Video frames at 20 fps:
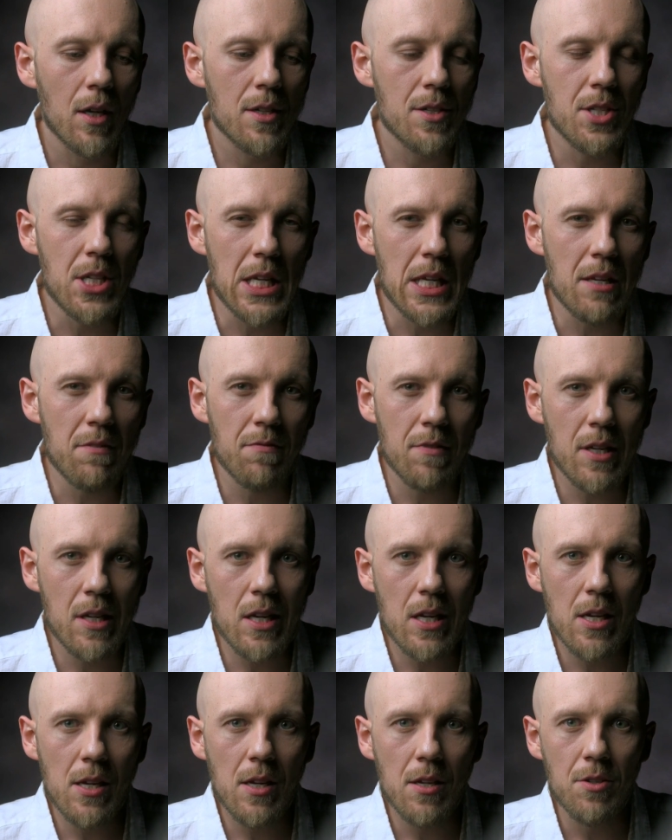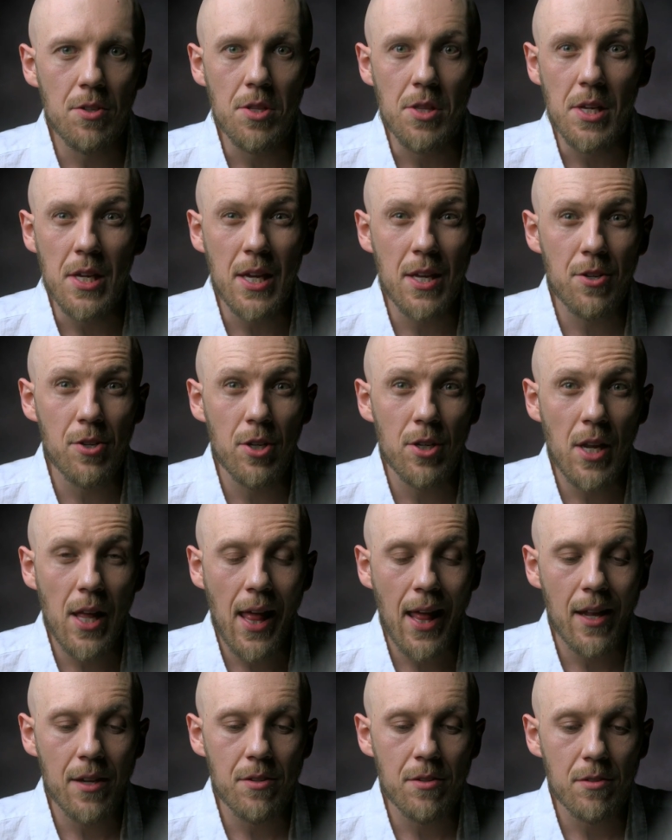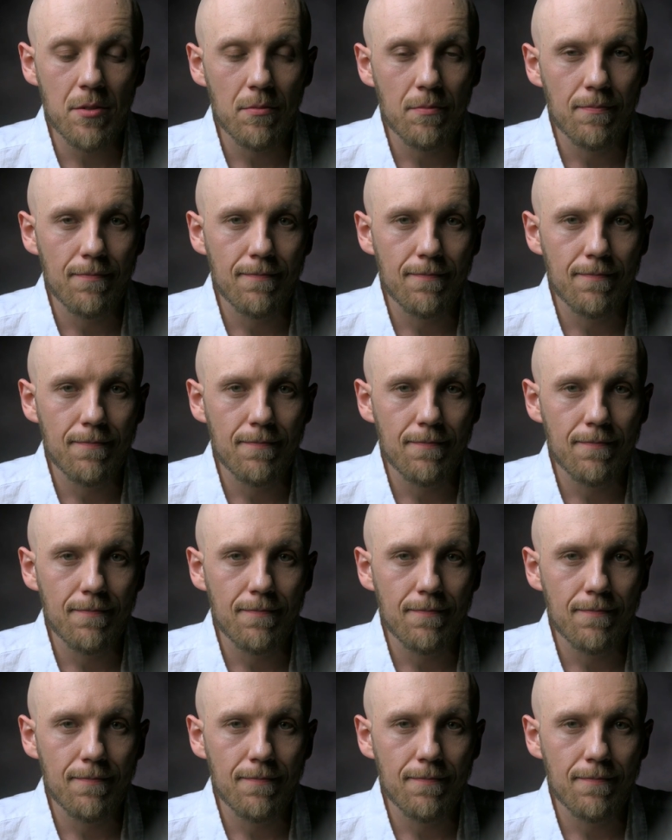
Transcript: TV, to the internet.